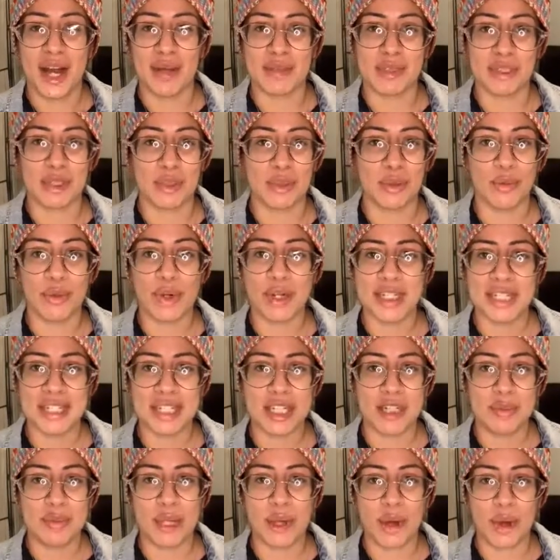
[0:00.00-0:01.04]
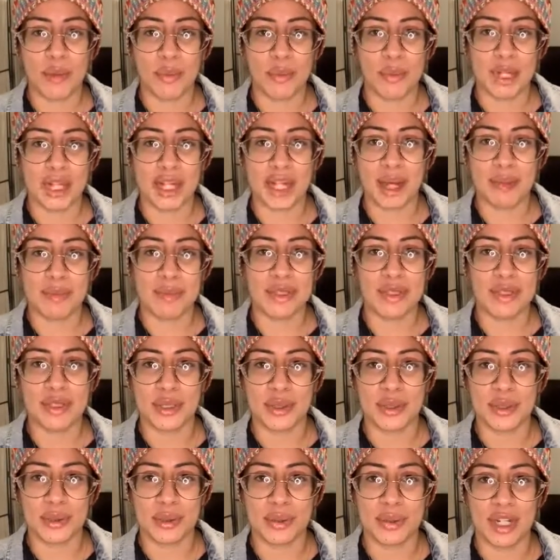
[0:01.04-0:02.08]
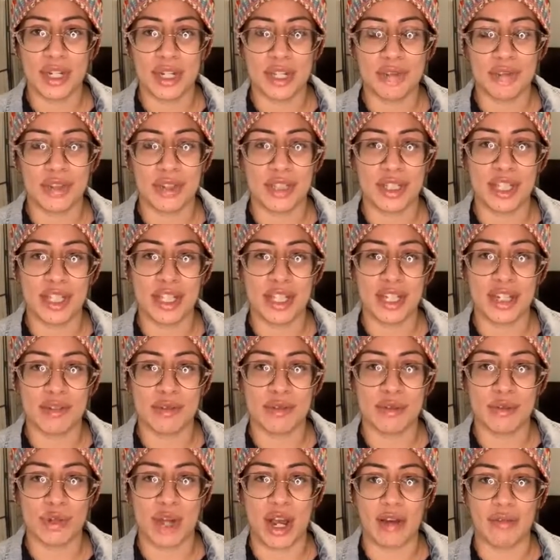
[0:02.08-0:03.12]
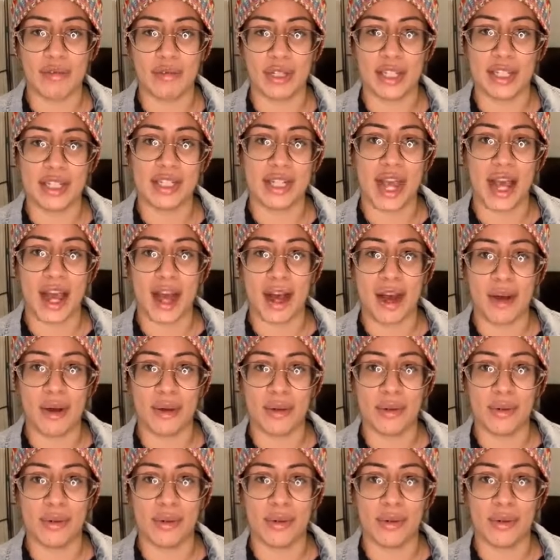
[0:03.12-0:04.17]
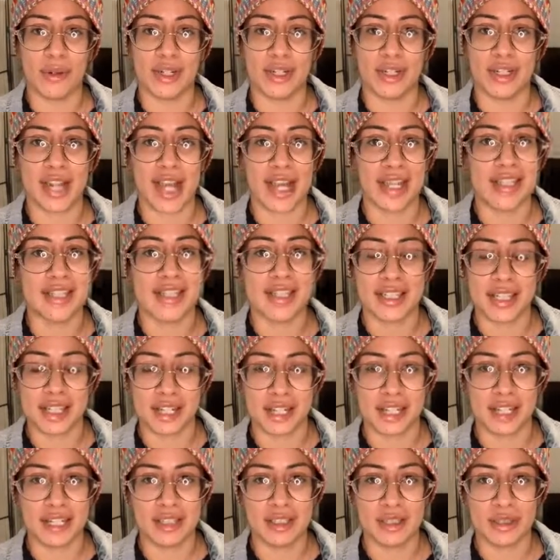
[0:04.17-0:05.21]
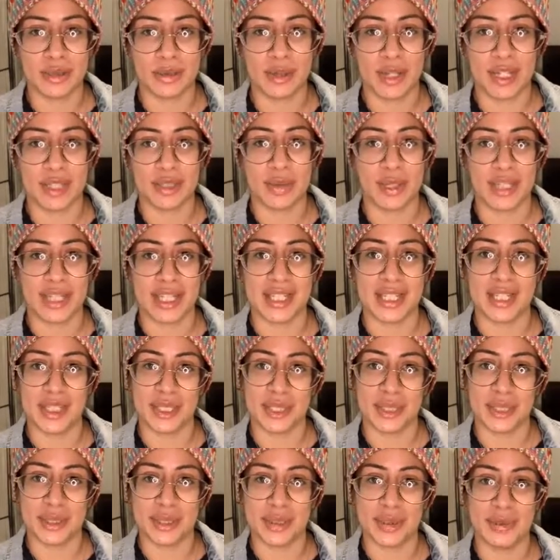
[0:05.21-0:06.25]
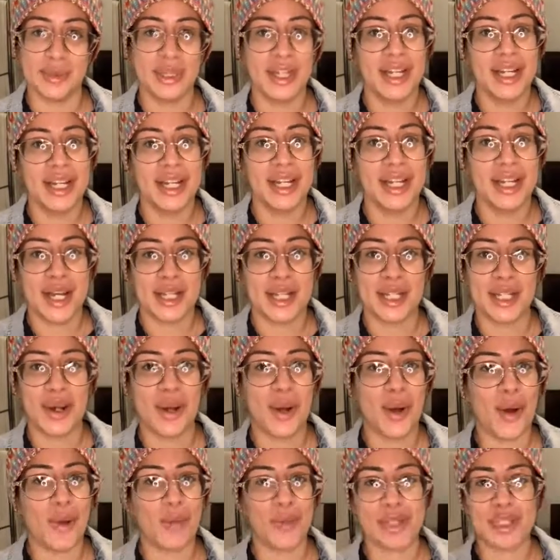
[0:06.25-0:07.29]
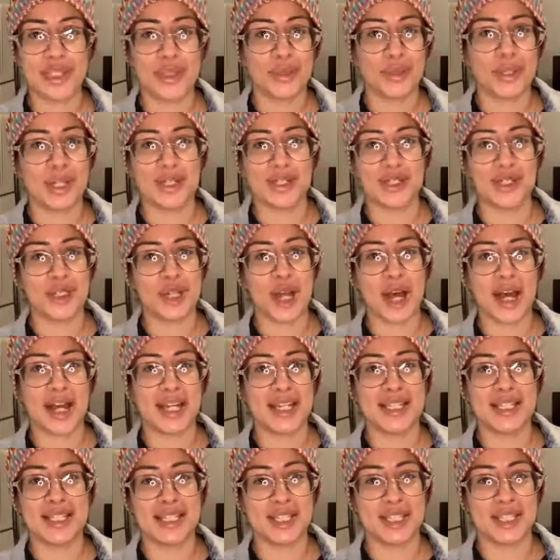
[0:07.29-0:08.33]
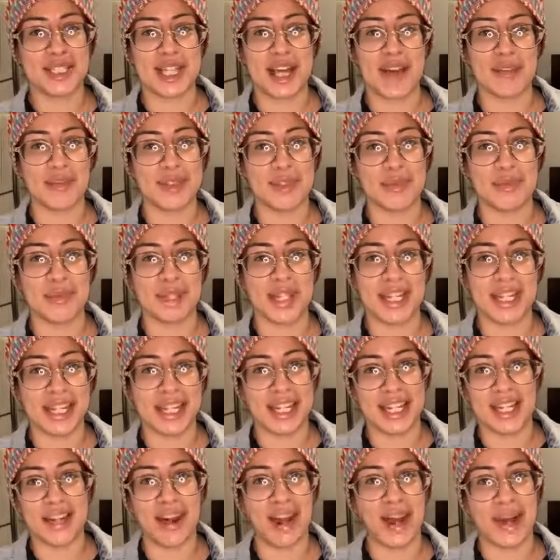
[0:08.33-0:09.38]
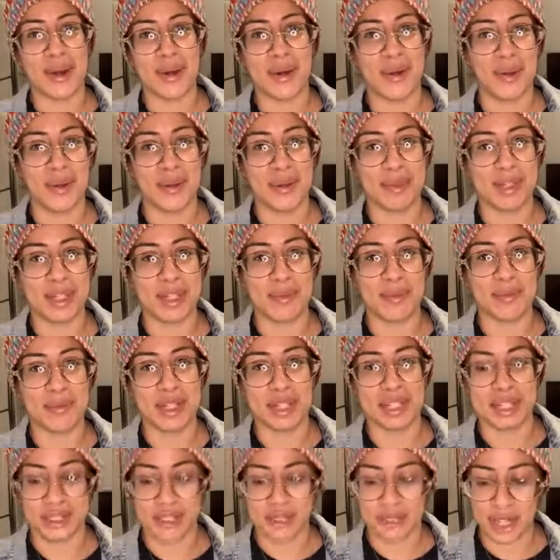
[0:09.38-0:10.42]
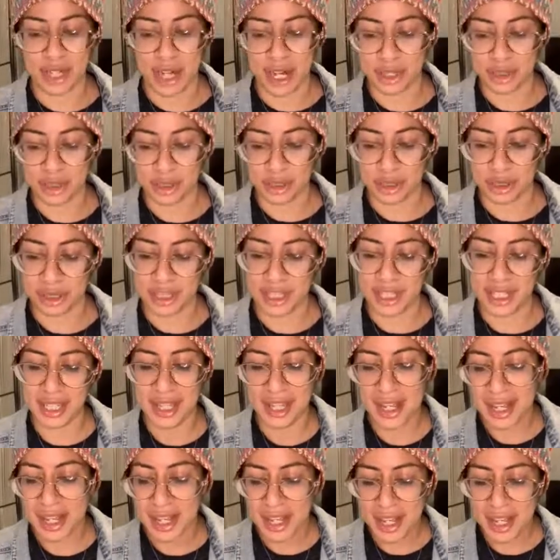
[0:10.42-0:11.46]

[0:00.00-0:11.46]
So the world's going to be opening up soon. And if you're thinking of traveling now or next year, 2022, always shoot your shot. It doesn't just have to be here at home. It could be internationally.